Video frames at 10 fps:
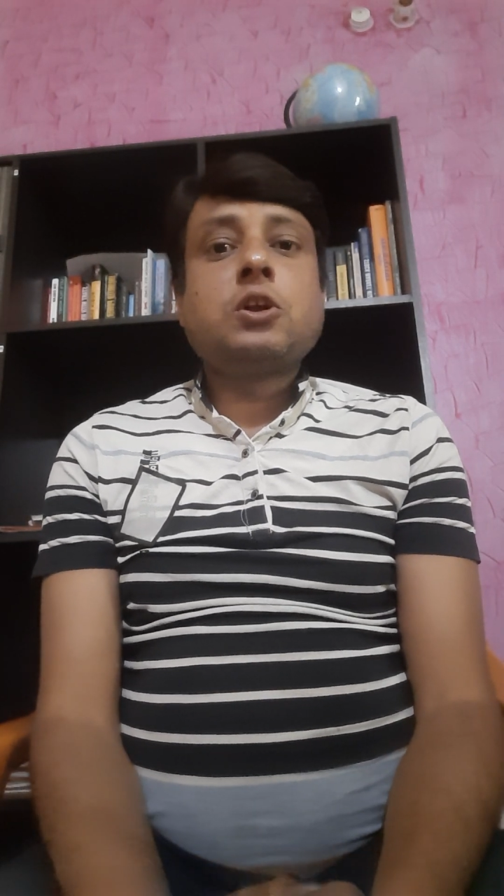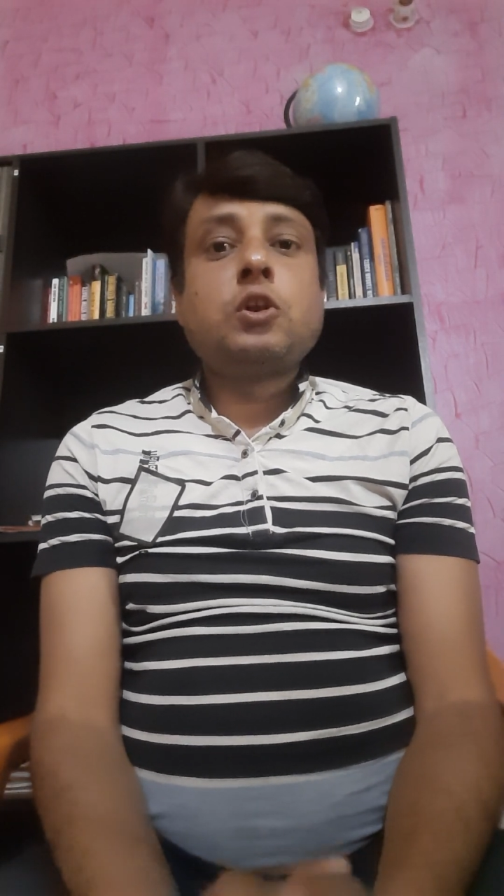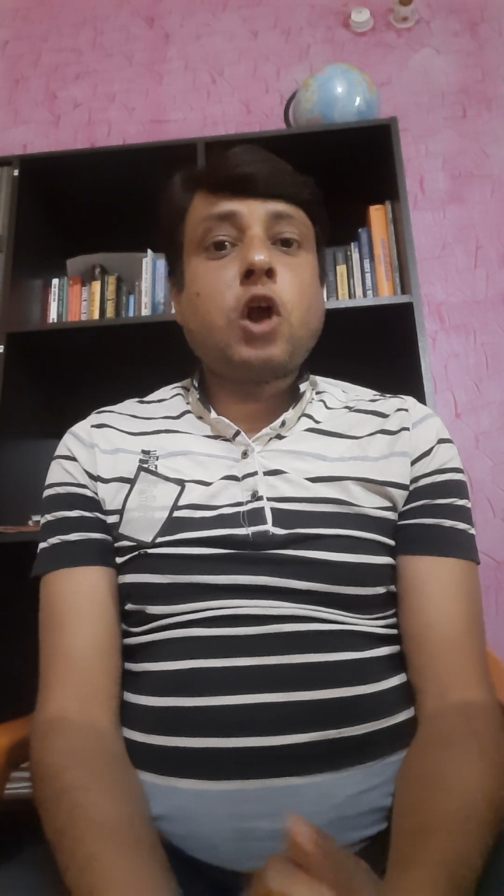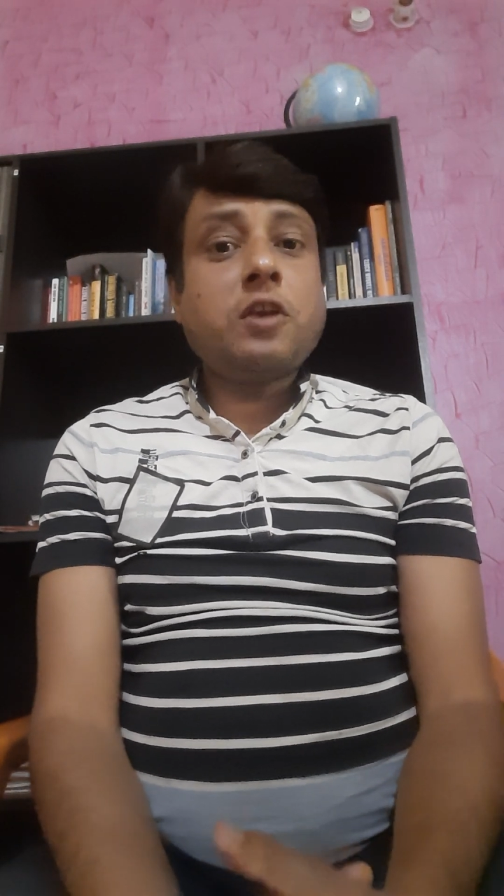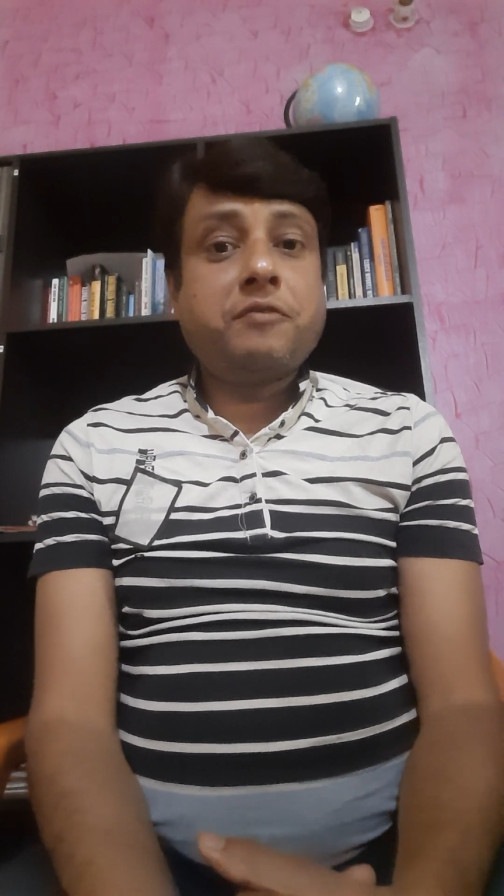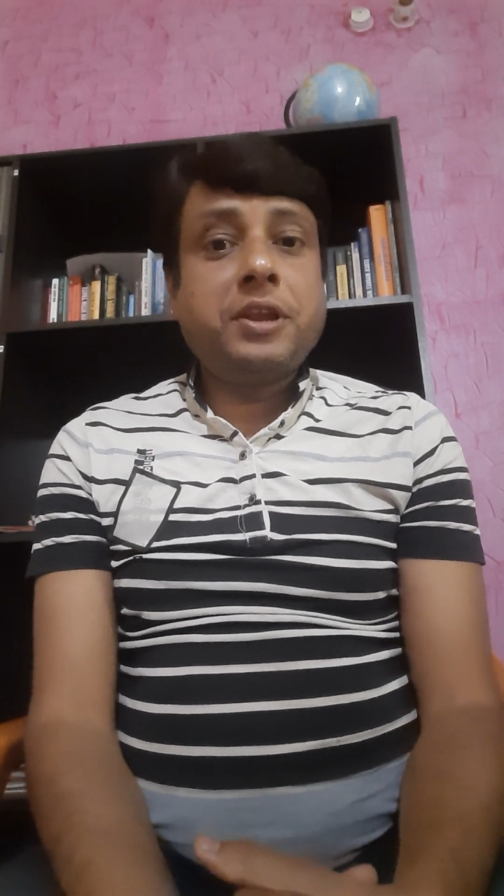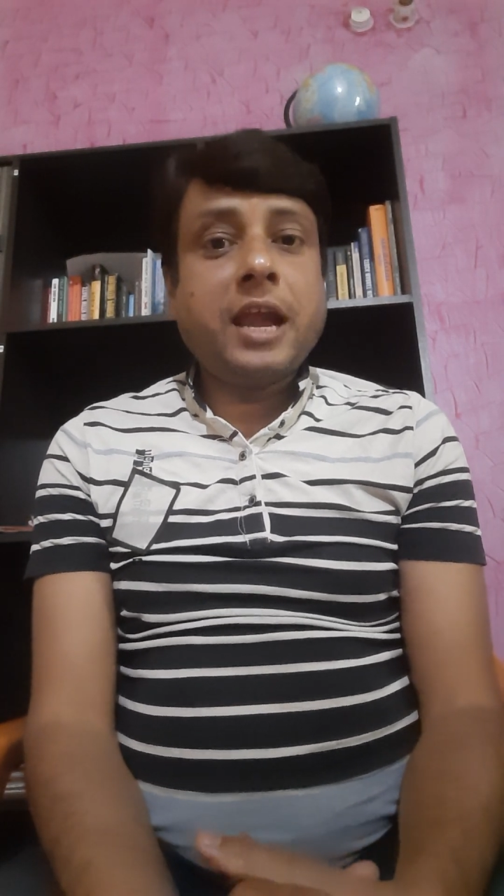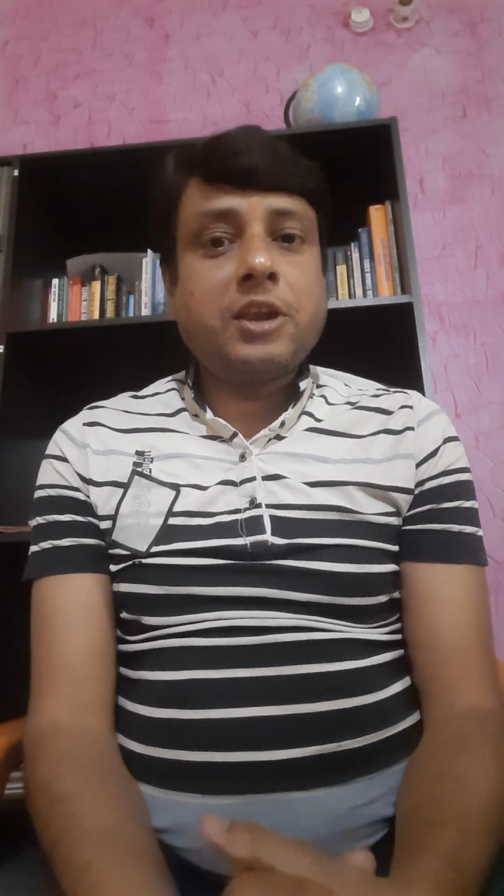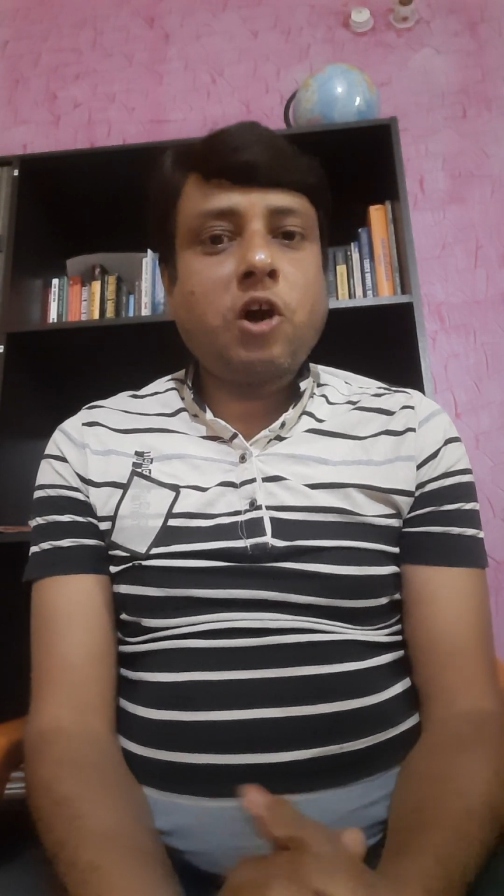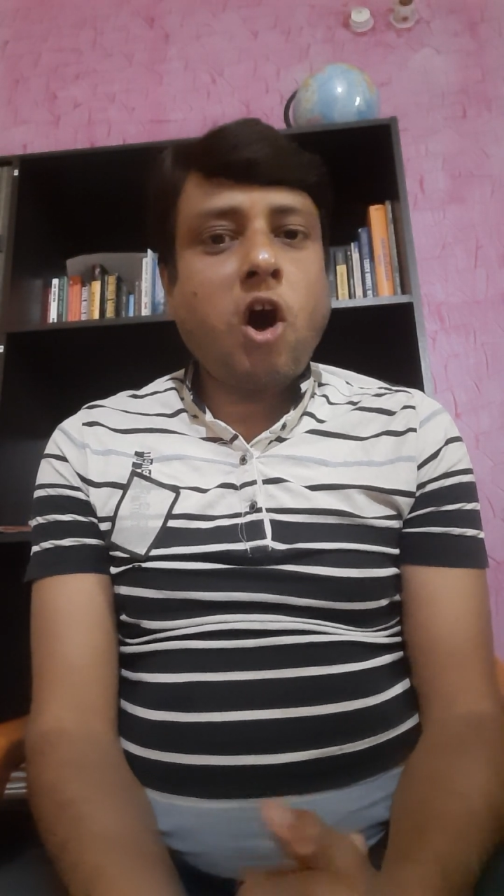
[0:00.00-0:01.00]
not free
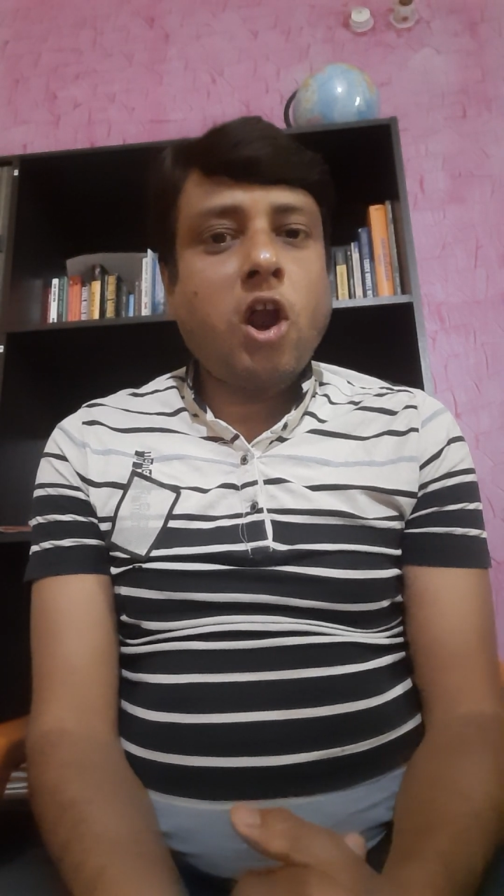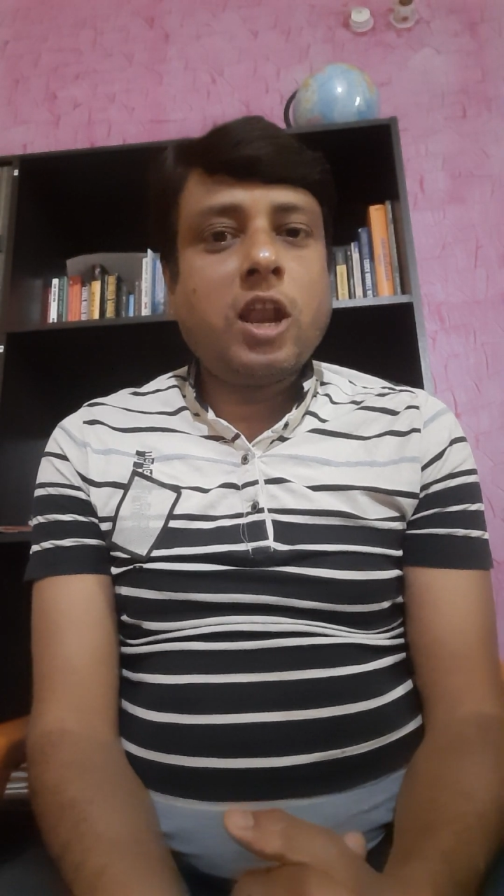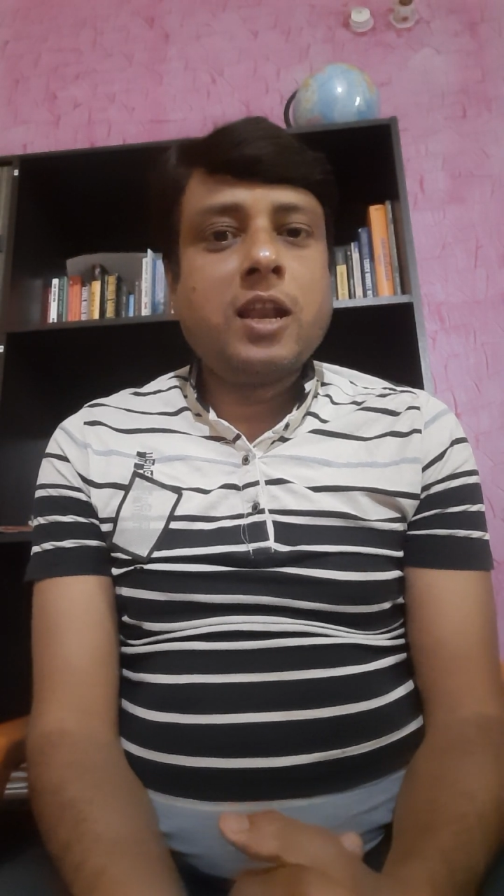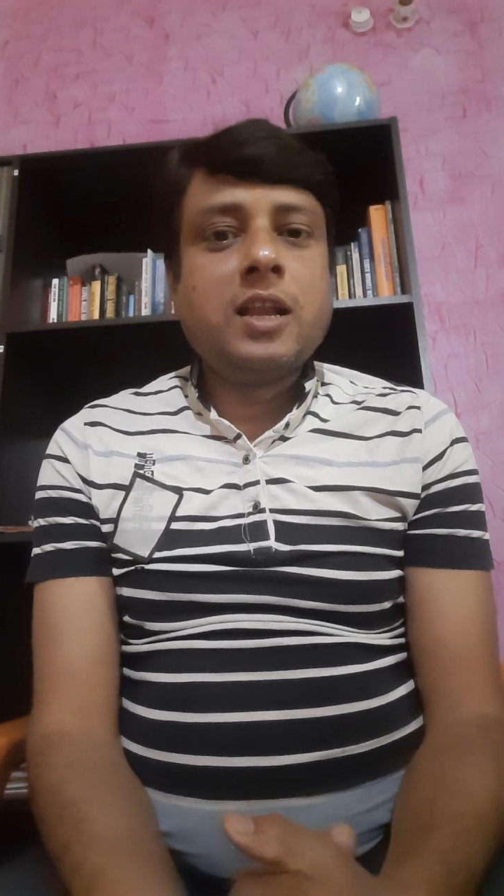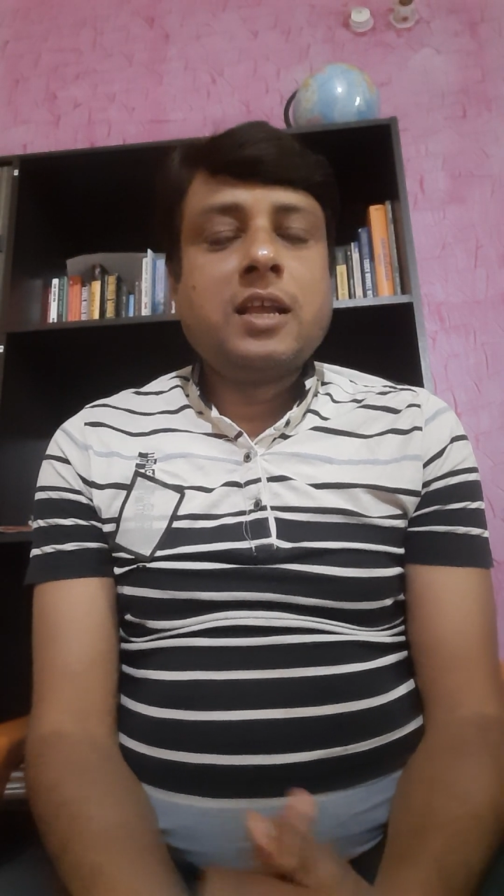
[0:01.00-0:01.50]
at all.